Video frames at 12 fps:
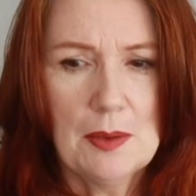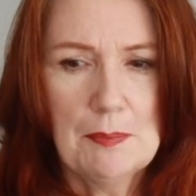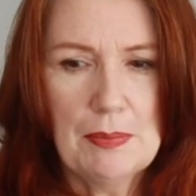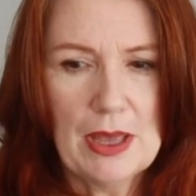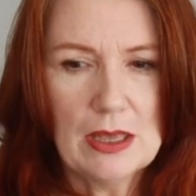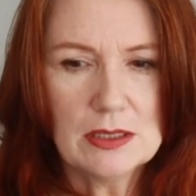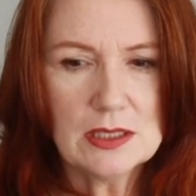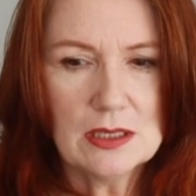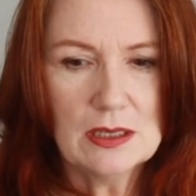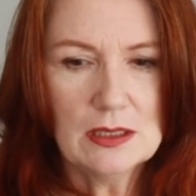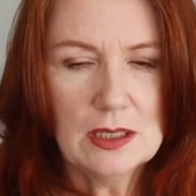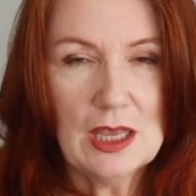but
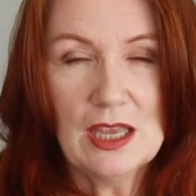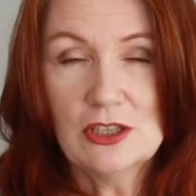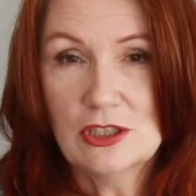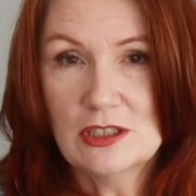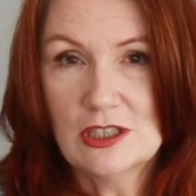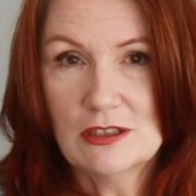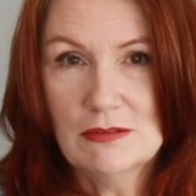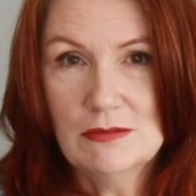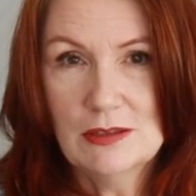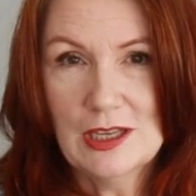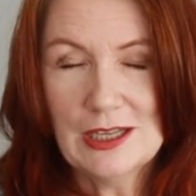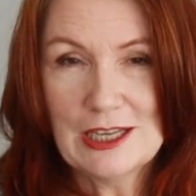as you do,
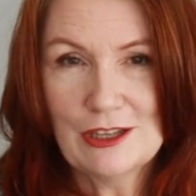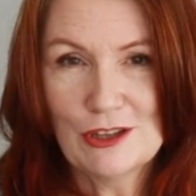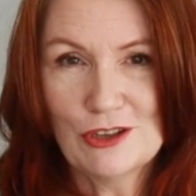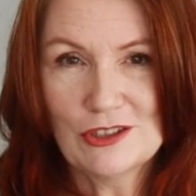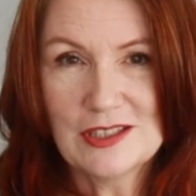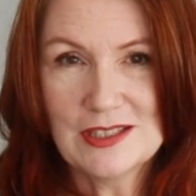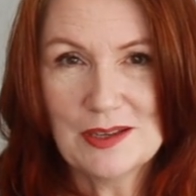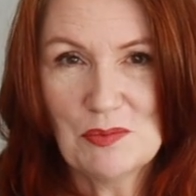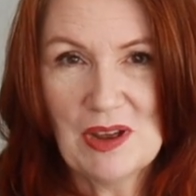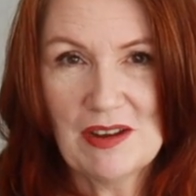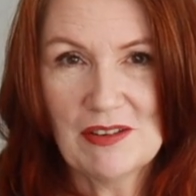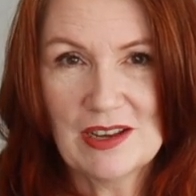had a little look to see
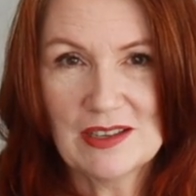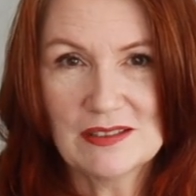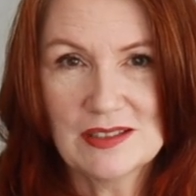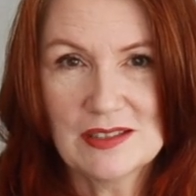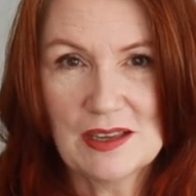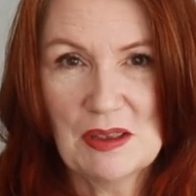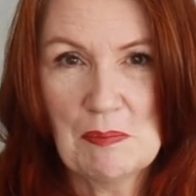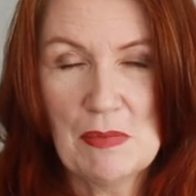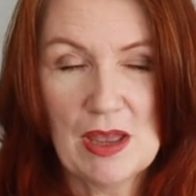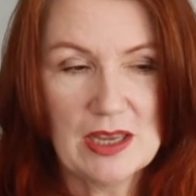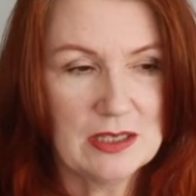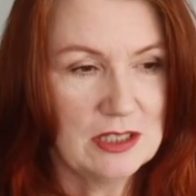where else
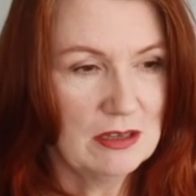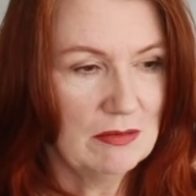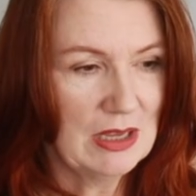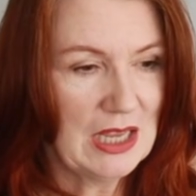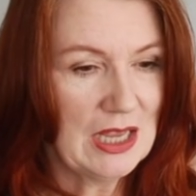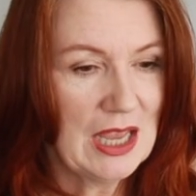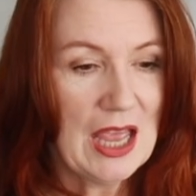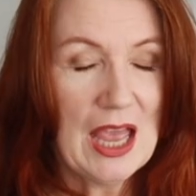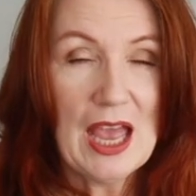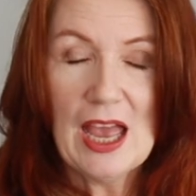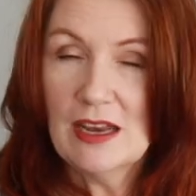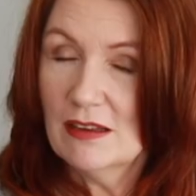might do it.
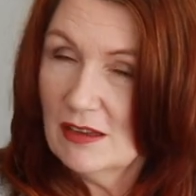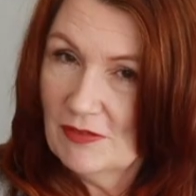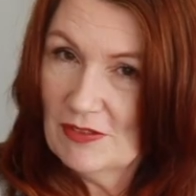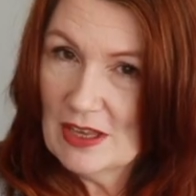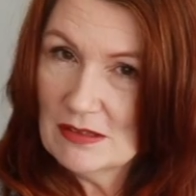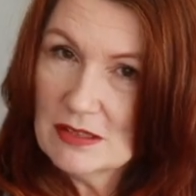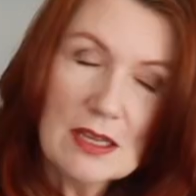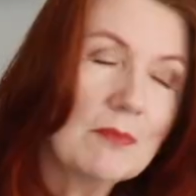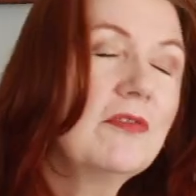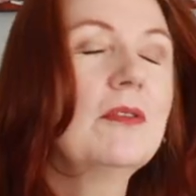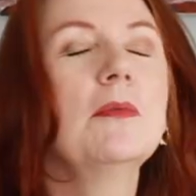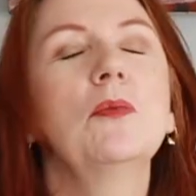And I found
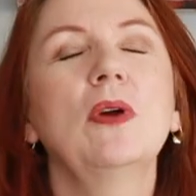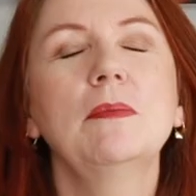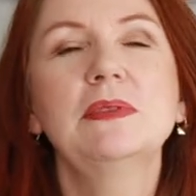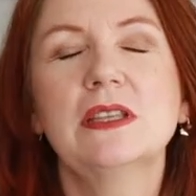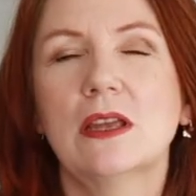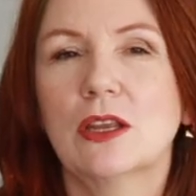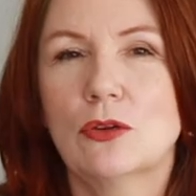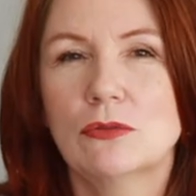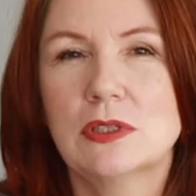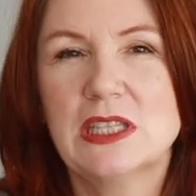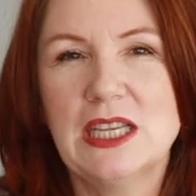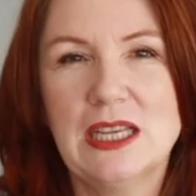some from a website
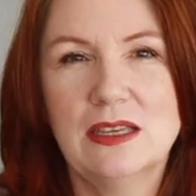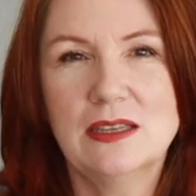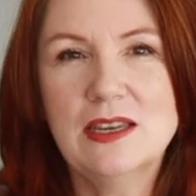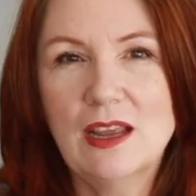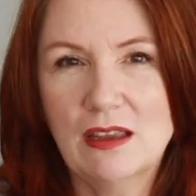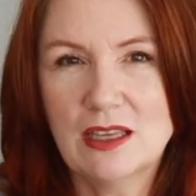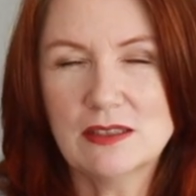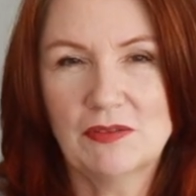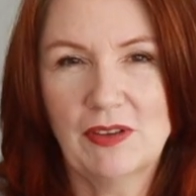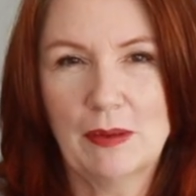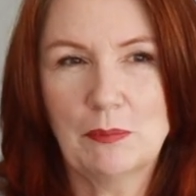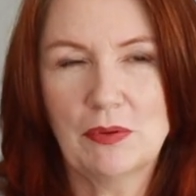called Tia Knight
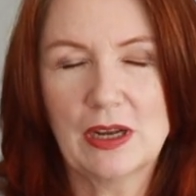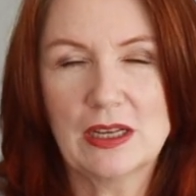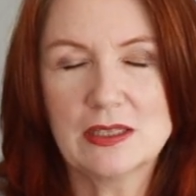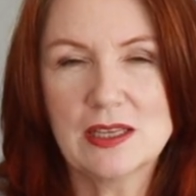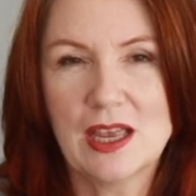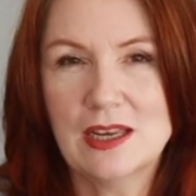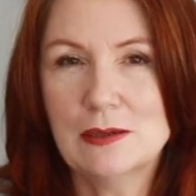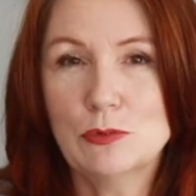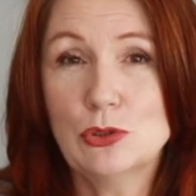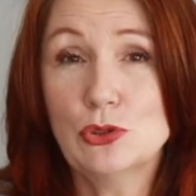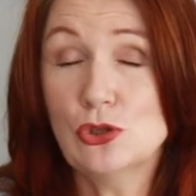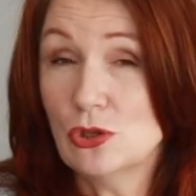Fabrics, and it
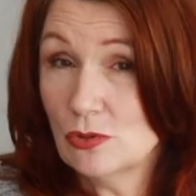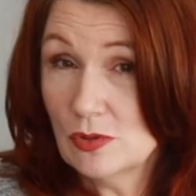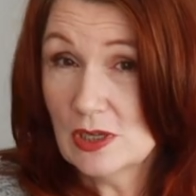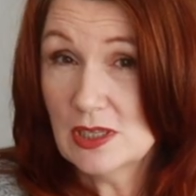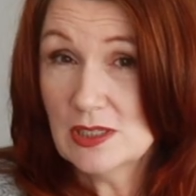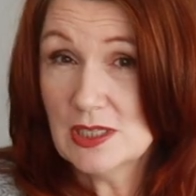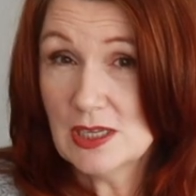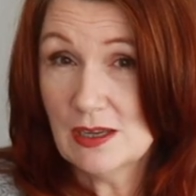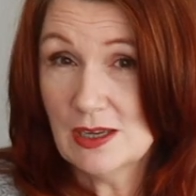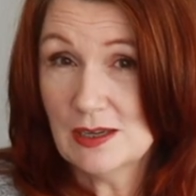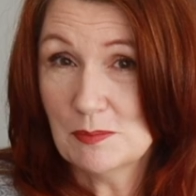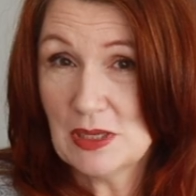was
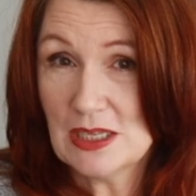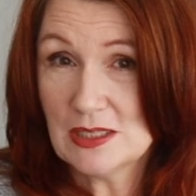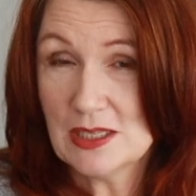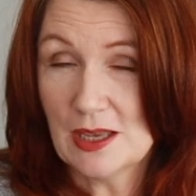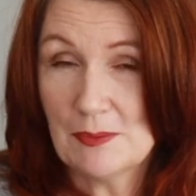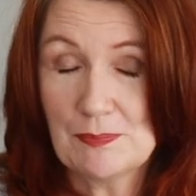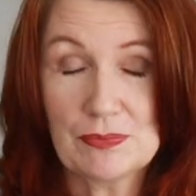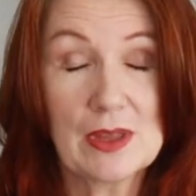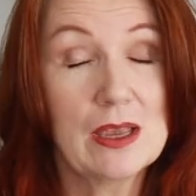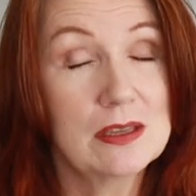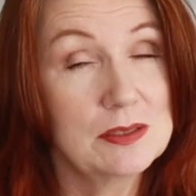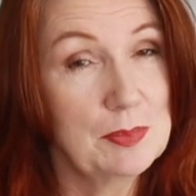£2.99 a metre
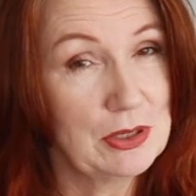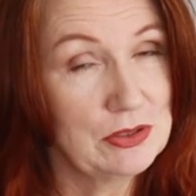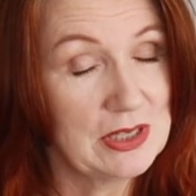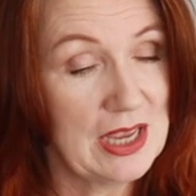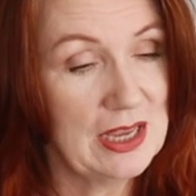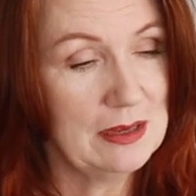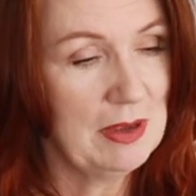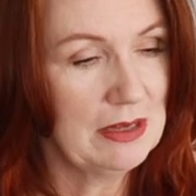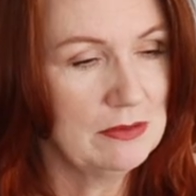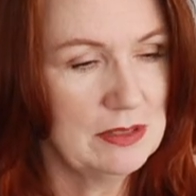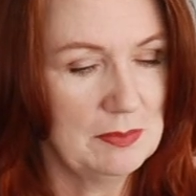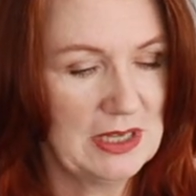as opposed to £8
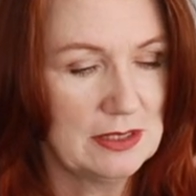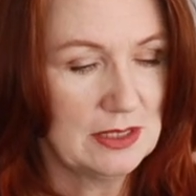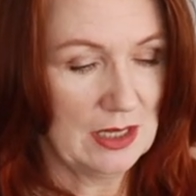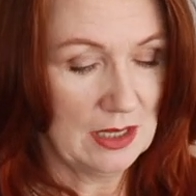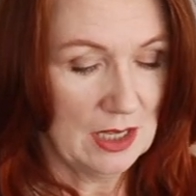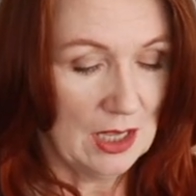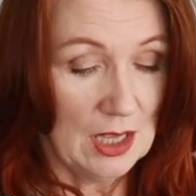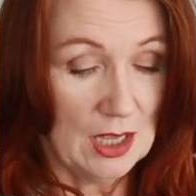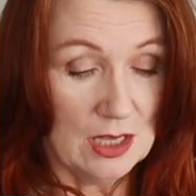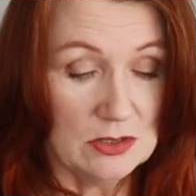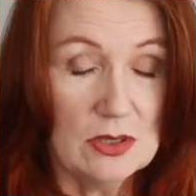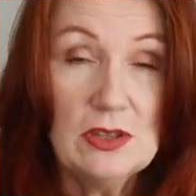a metre.
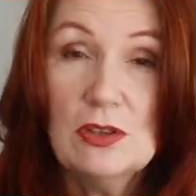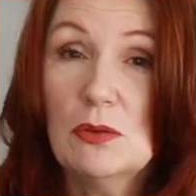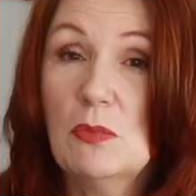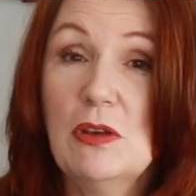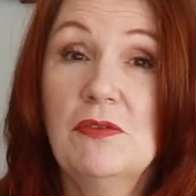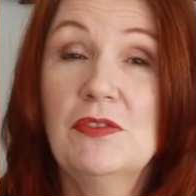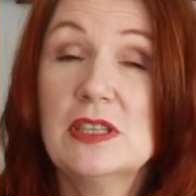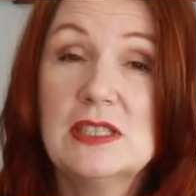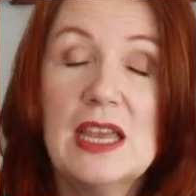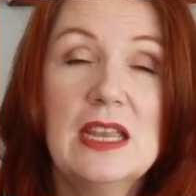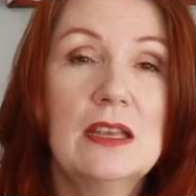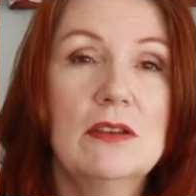So I thought, well, for the
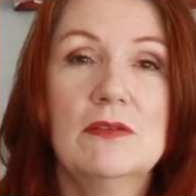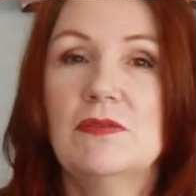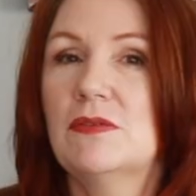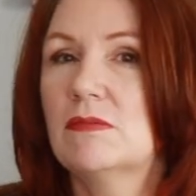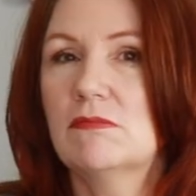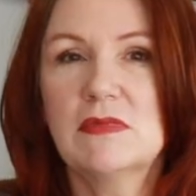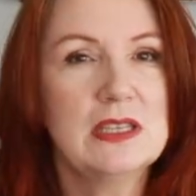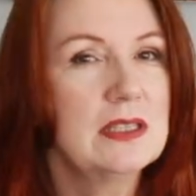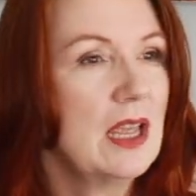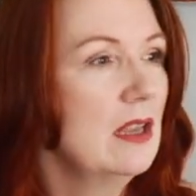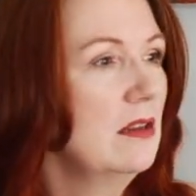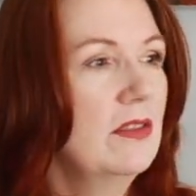sake of this
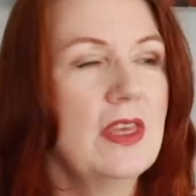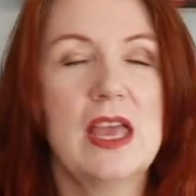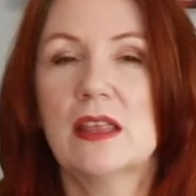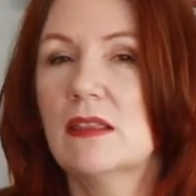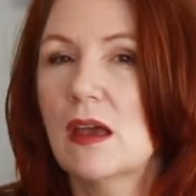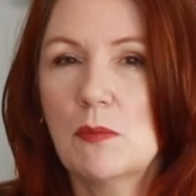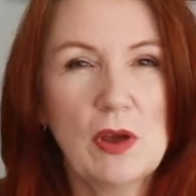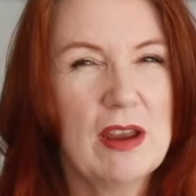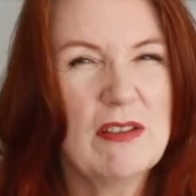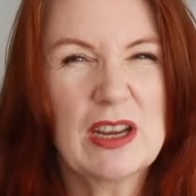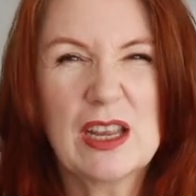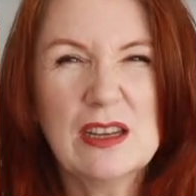kind of thing that I'm
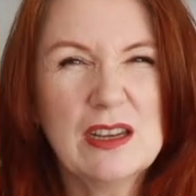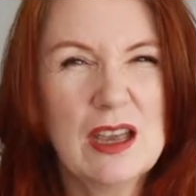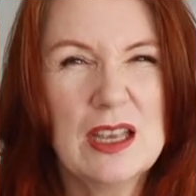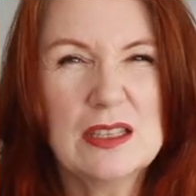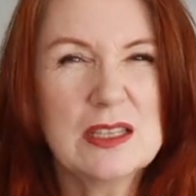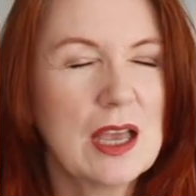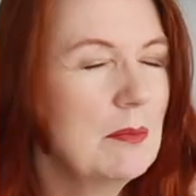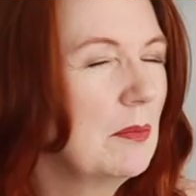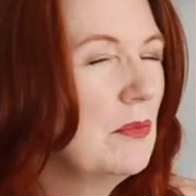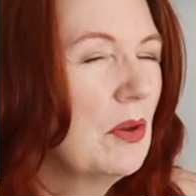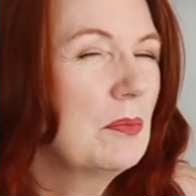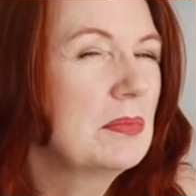wearing at night time,
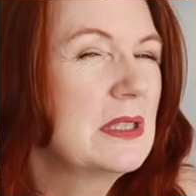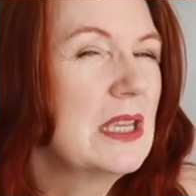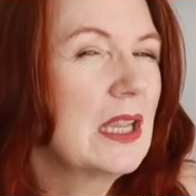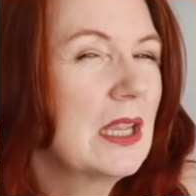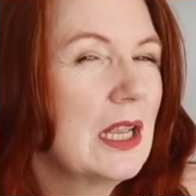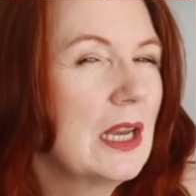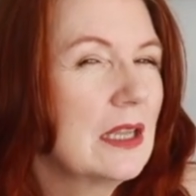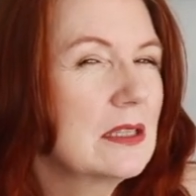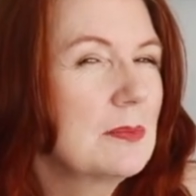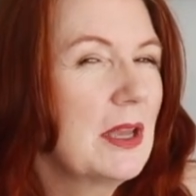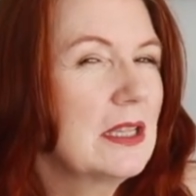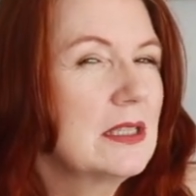I'm not particularly
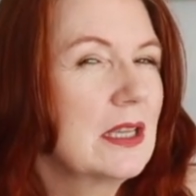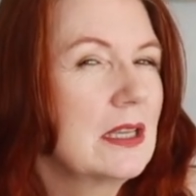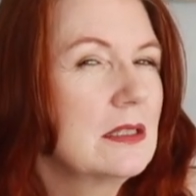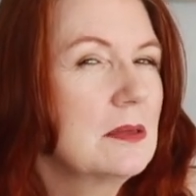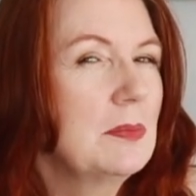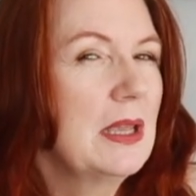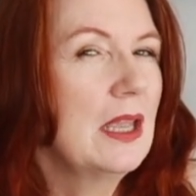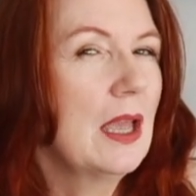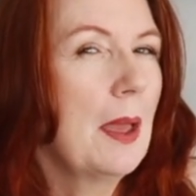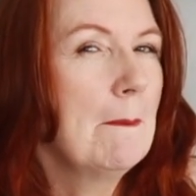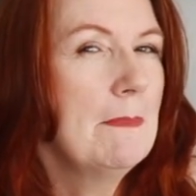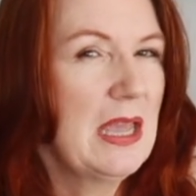expecting it to be
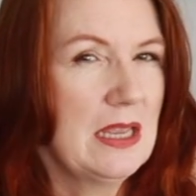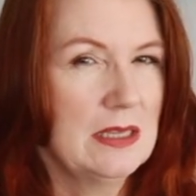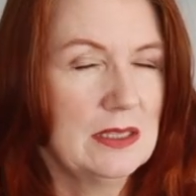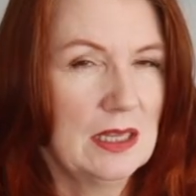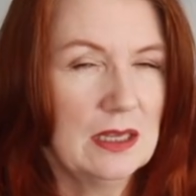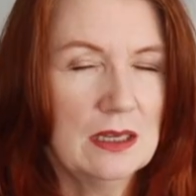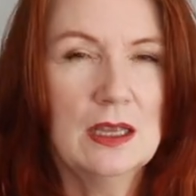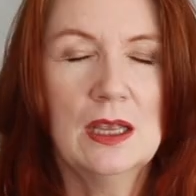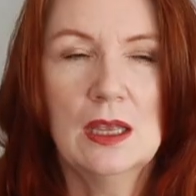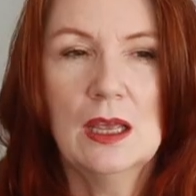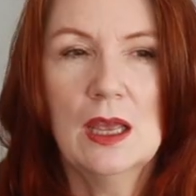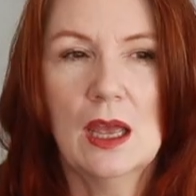amazing,
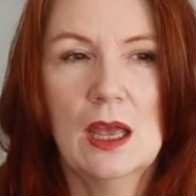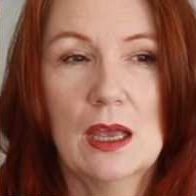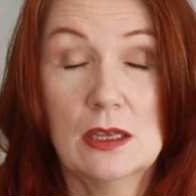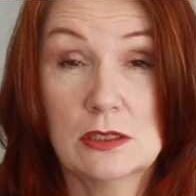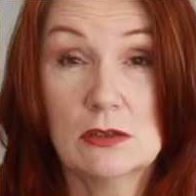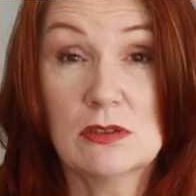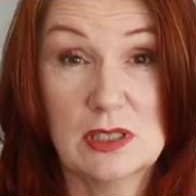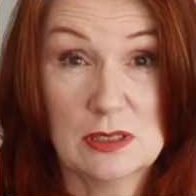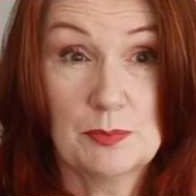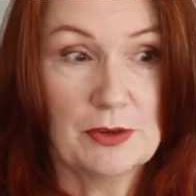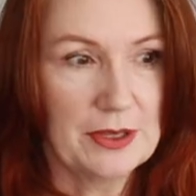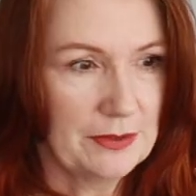as long as it's
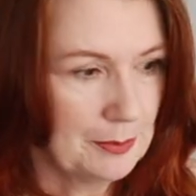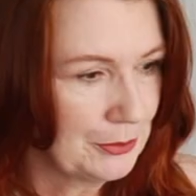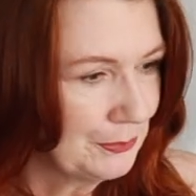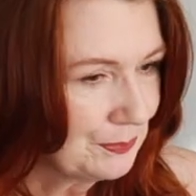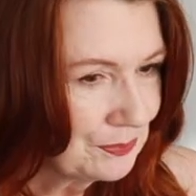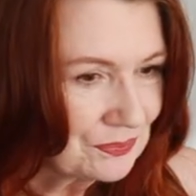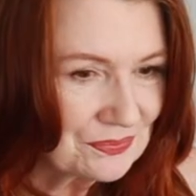breathable,